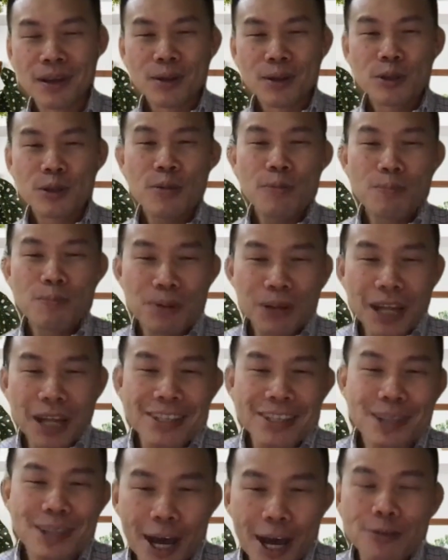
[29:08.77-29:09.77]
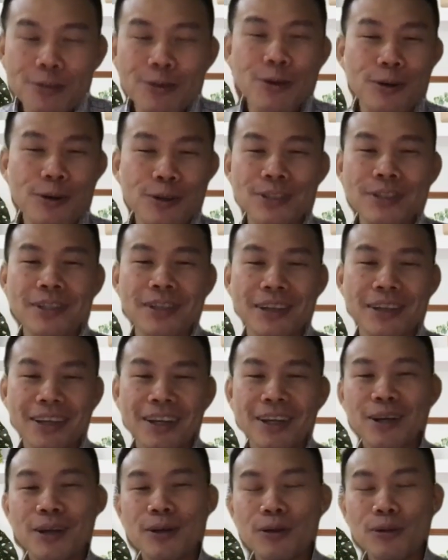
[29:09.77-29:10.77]
to bless others
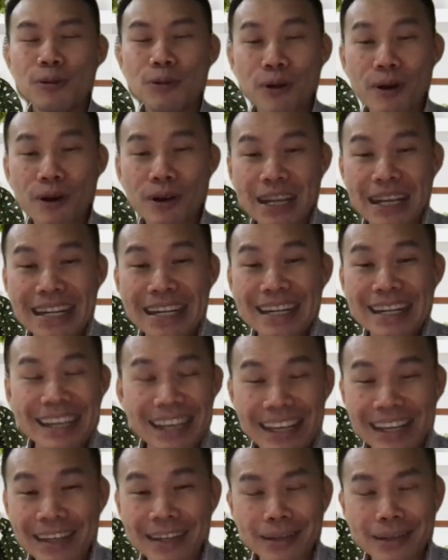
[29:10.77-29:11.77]
who are in need.